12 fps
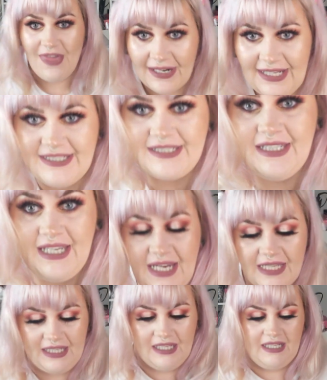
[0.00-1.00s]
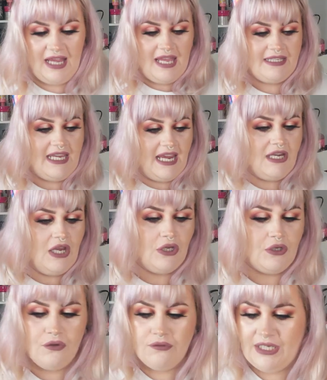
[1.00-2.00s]
that is the little
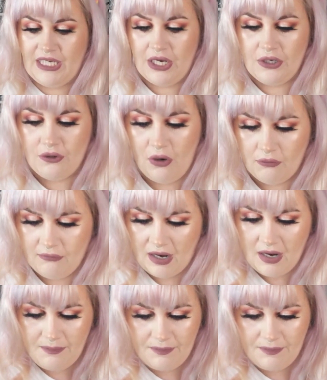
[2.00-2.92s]
Tenguri knot wrap.